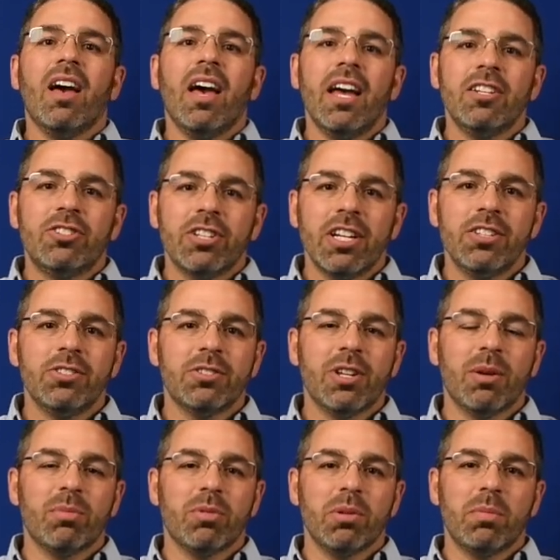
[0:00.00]
and change your
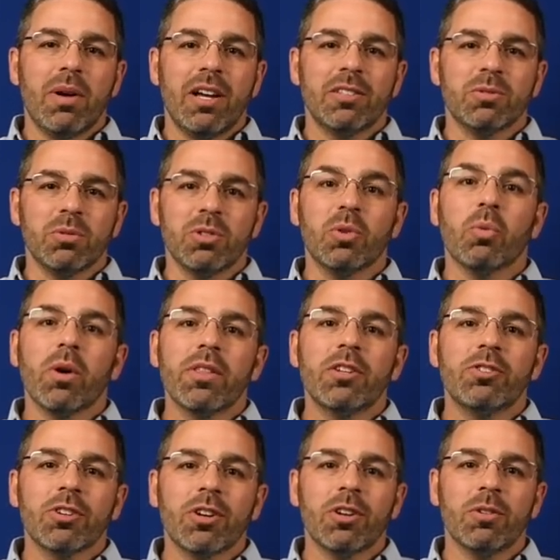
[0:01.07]
temporary password to one
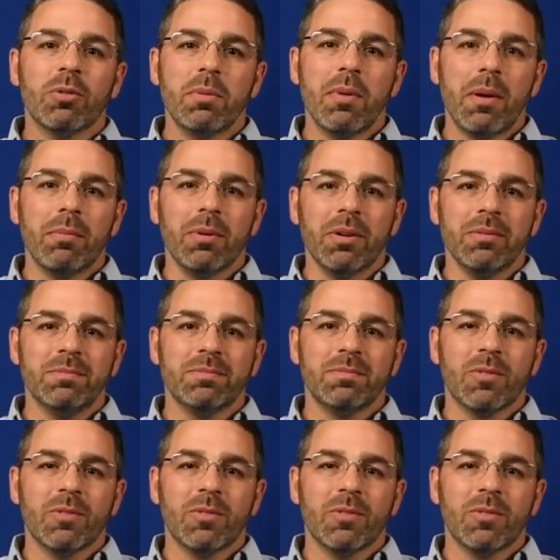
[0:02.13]
that you're going to remember.